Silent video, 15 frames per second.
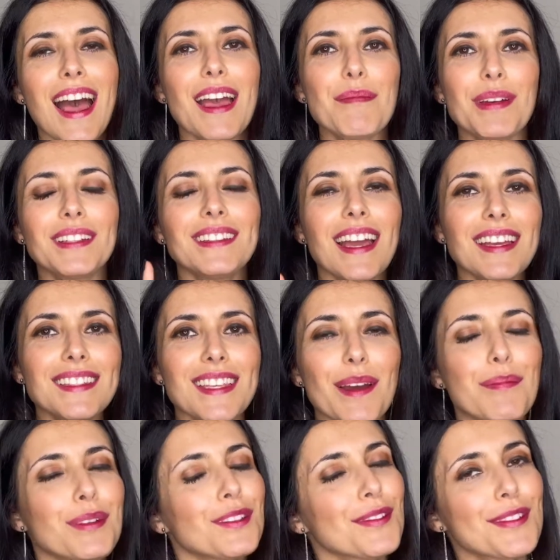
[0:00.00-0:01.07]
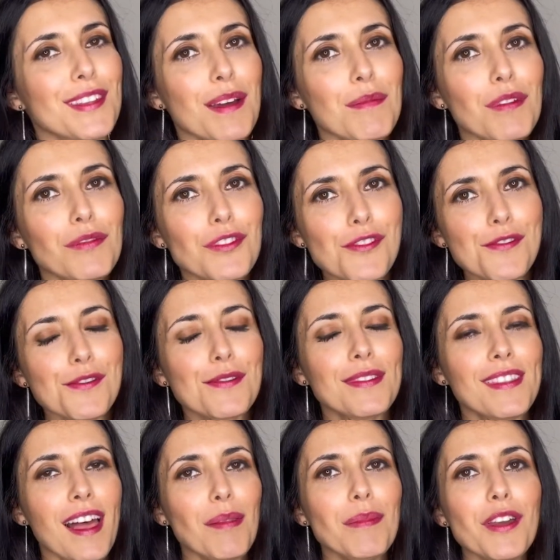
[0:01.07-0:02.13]
I bet that's happened to some of you.
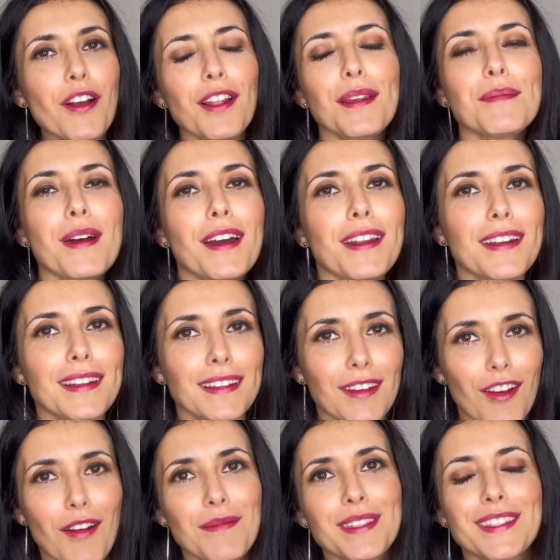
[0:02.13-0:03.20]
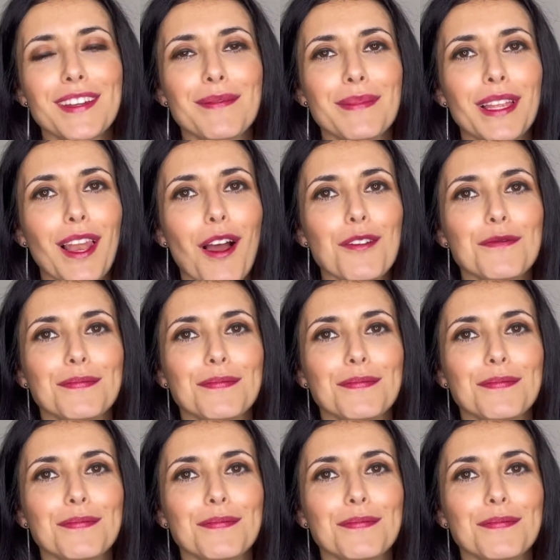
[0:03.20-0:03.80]
Tell me all about it in the comments down below.